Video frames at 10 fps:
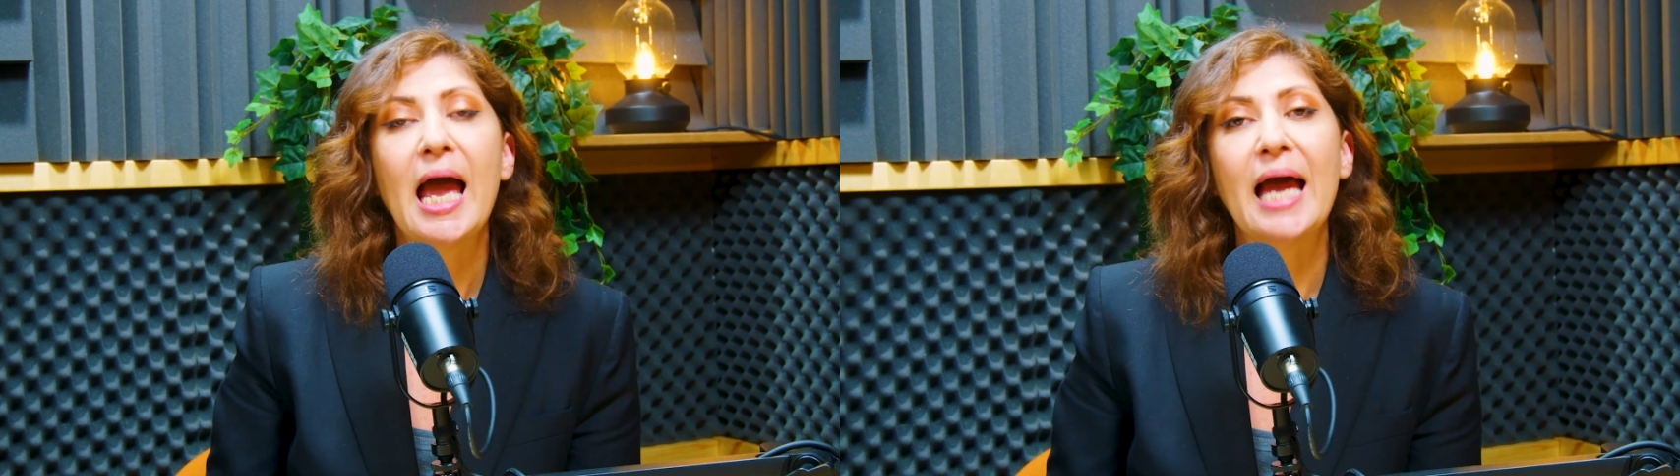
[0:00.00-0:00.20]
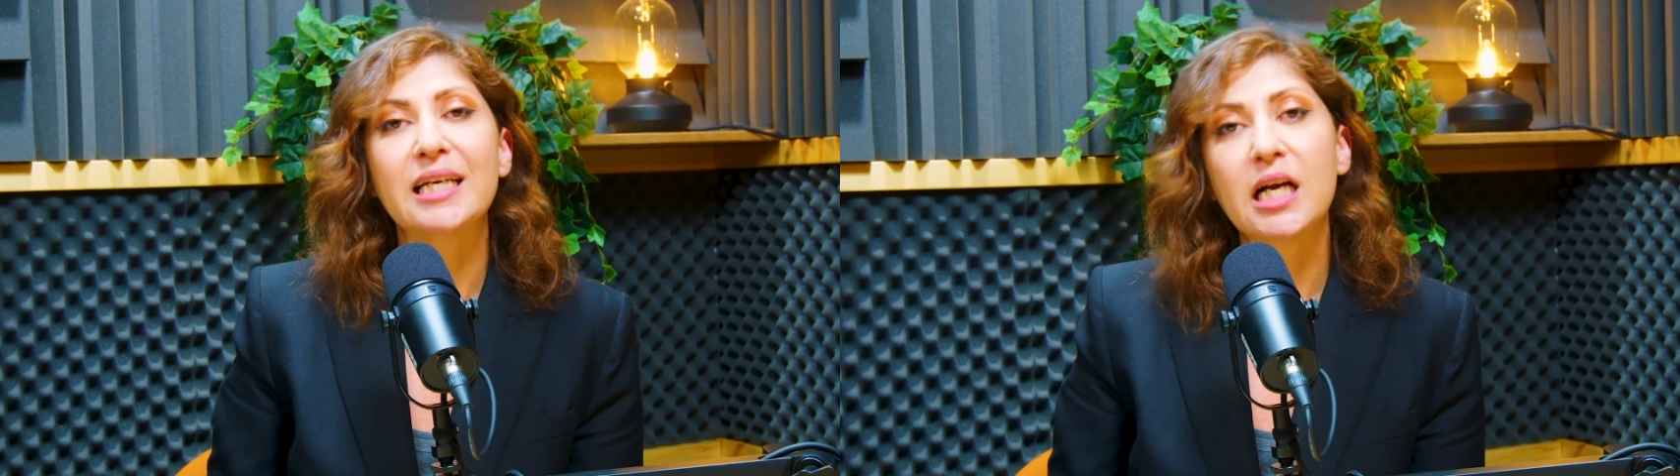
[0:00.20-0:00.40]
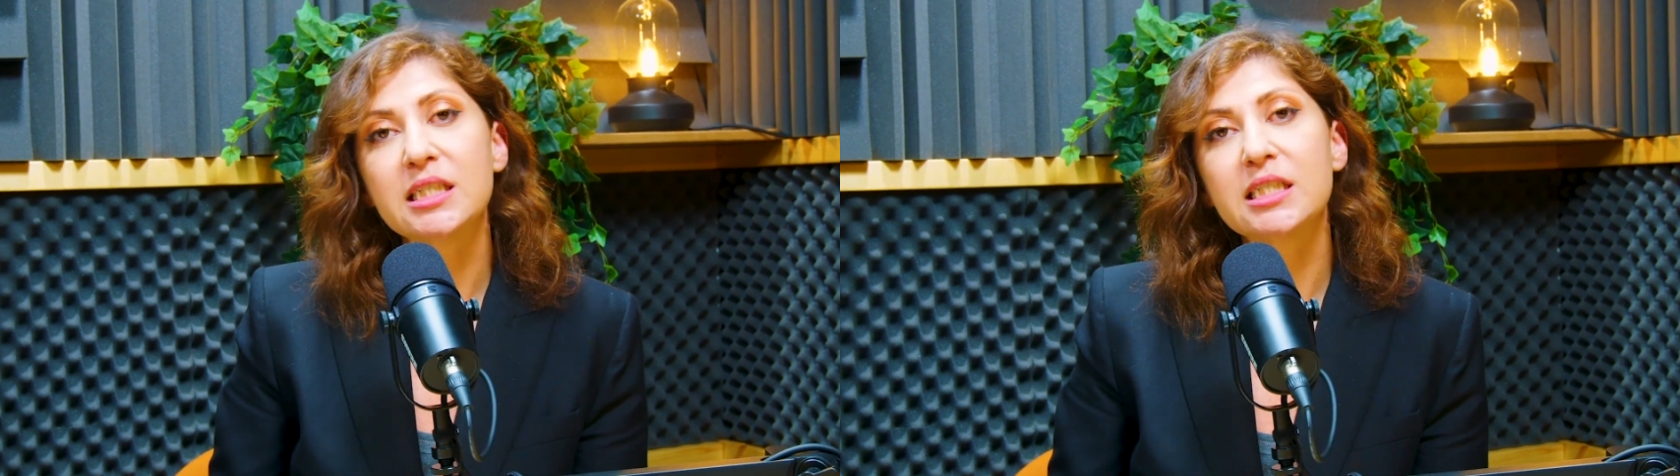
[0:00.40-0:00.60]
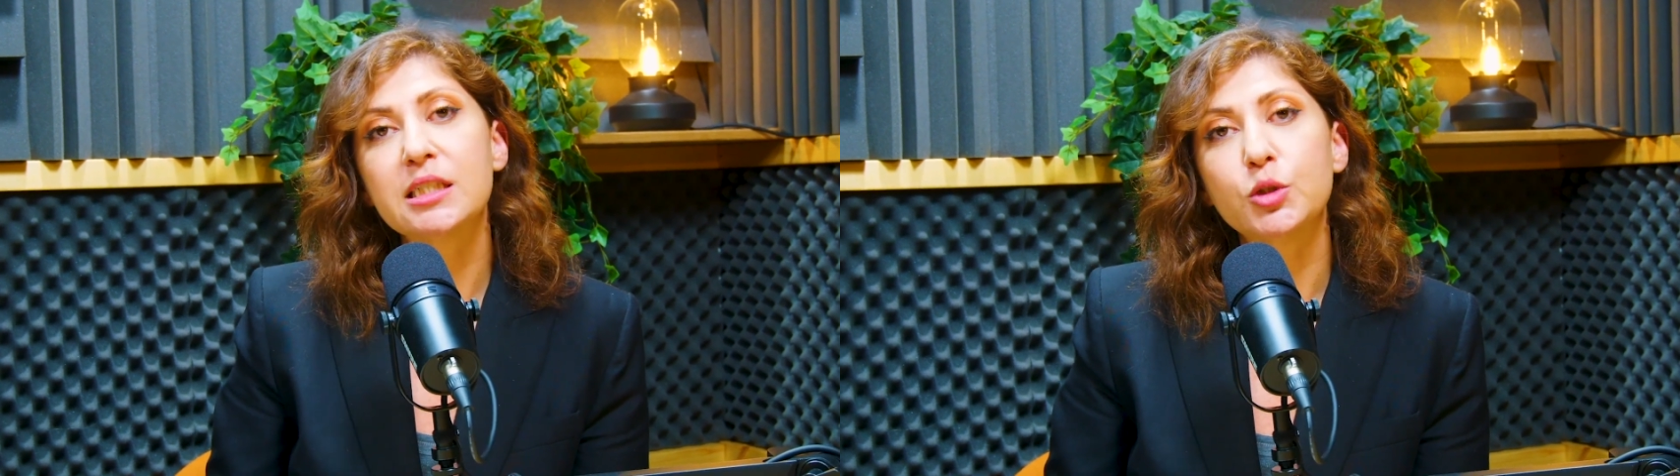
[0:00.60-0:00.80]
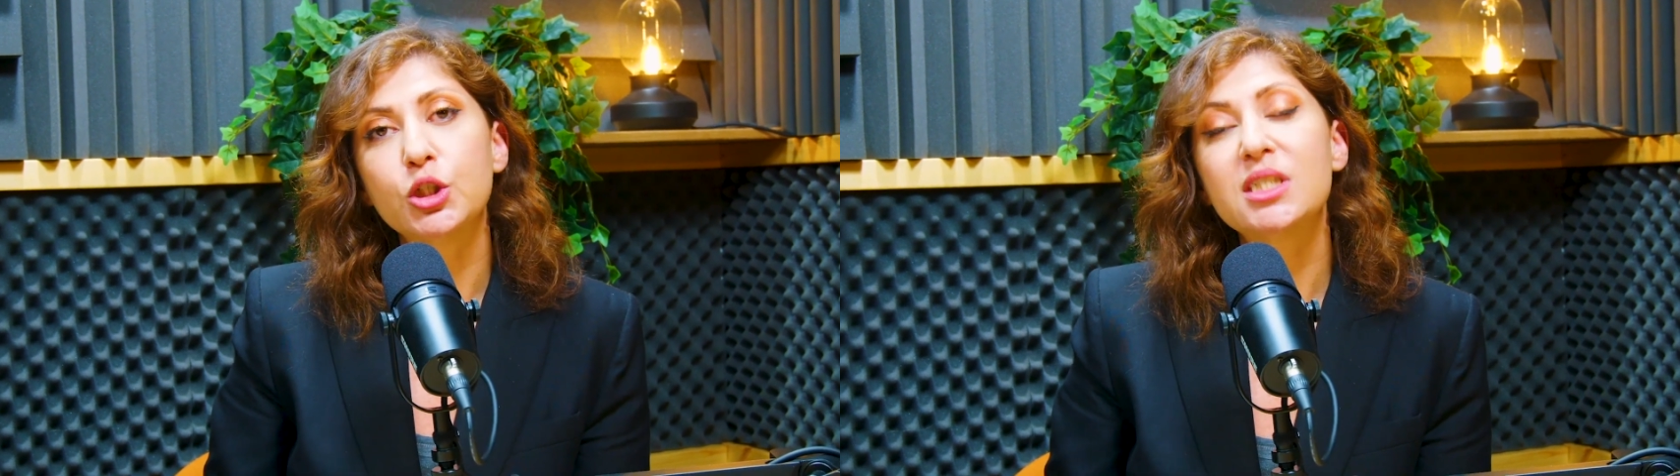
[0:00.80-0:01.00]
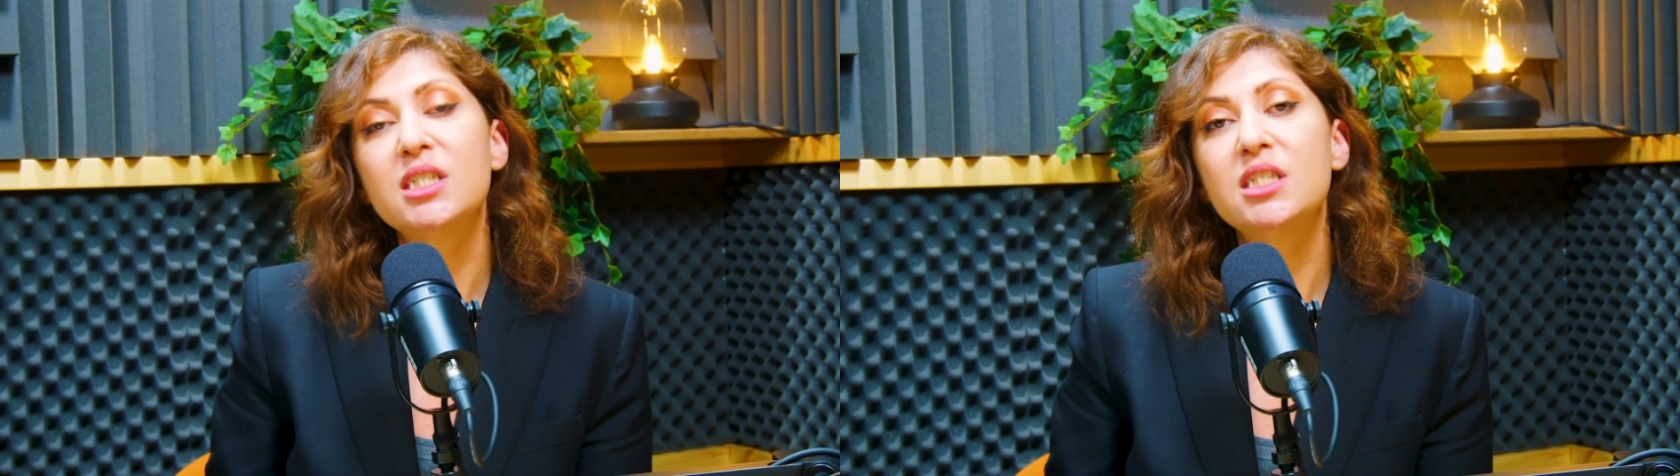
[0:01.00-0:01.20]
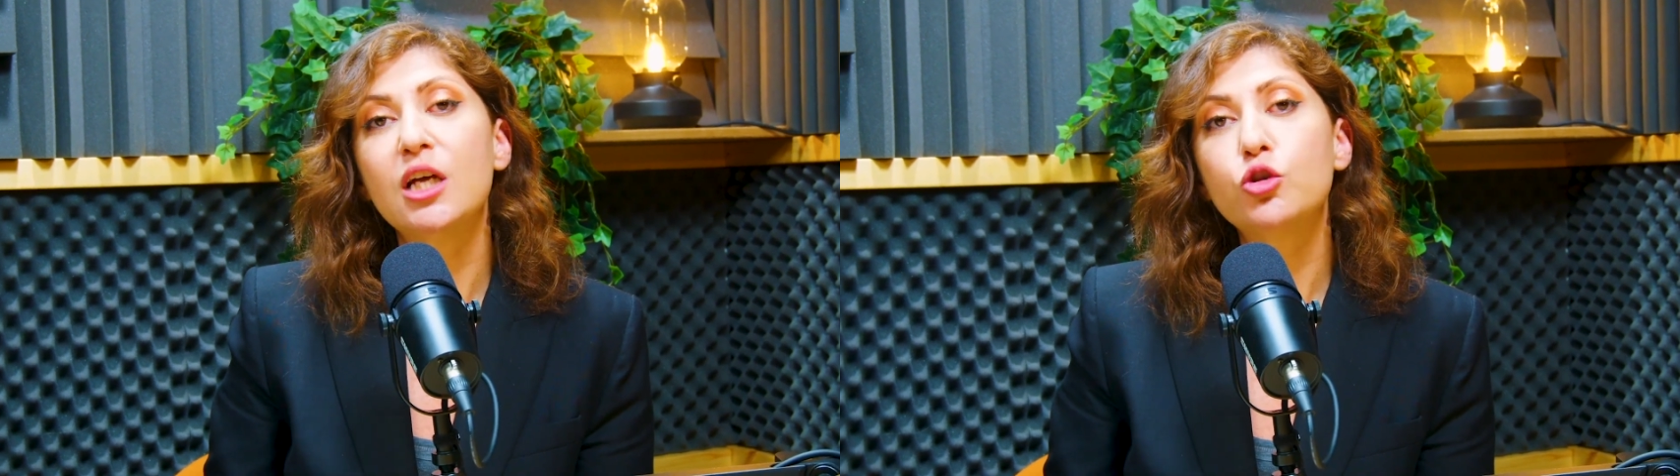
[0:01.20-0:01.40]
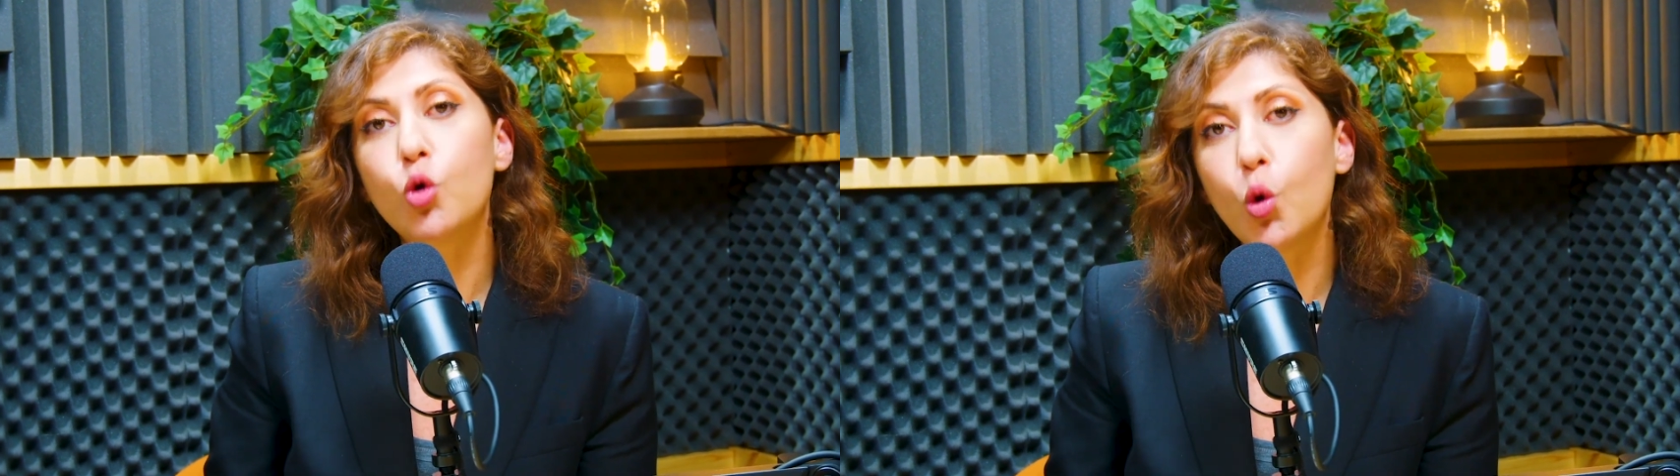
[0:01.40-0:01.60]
And customers not